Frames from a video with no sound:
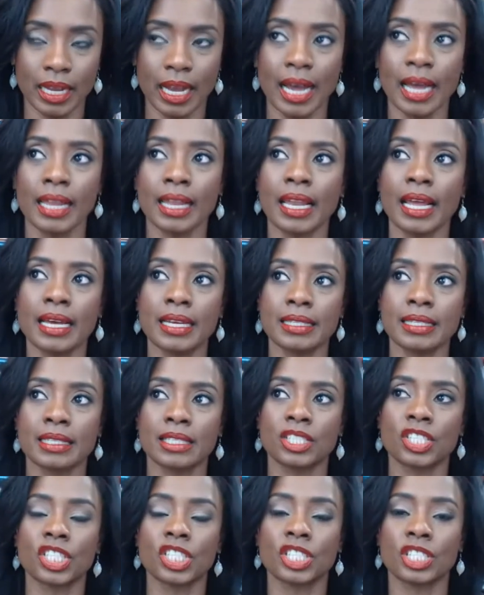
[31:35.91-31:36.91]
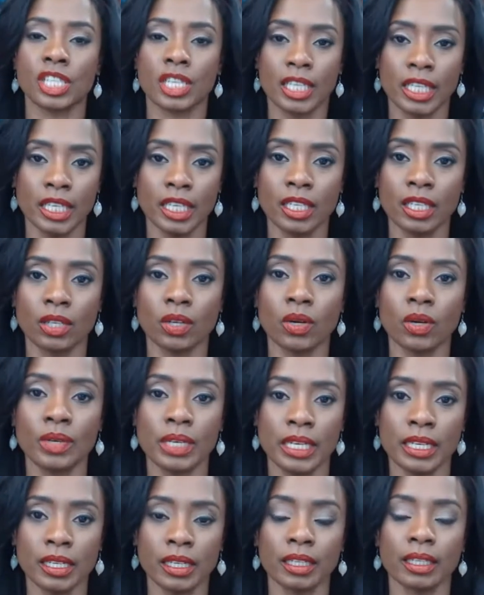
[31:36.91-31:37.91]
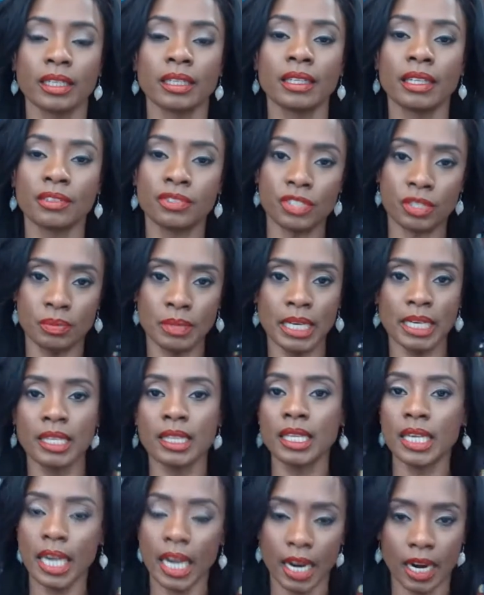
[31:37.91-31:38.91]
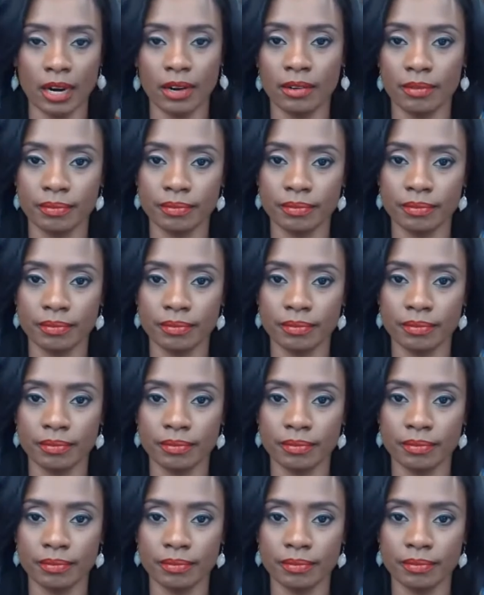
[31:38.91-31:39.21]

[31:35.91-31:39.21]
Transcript: unless Shaquille O'Neal lifts me in the air.